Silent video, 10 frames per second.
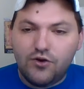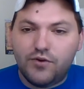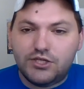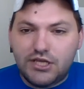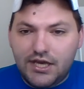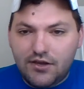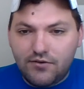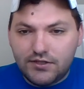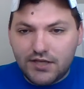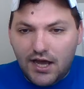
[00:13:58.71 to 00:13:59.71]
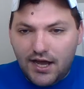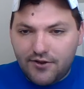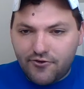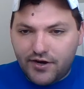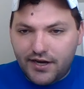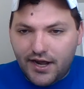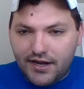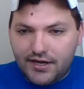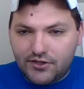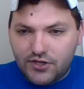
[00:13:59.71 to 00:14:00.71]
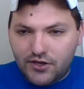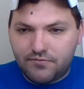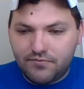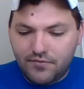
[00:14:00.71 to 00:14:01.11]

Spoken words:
which equals 192.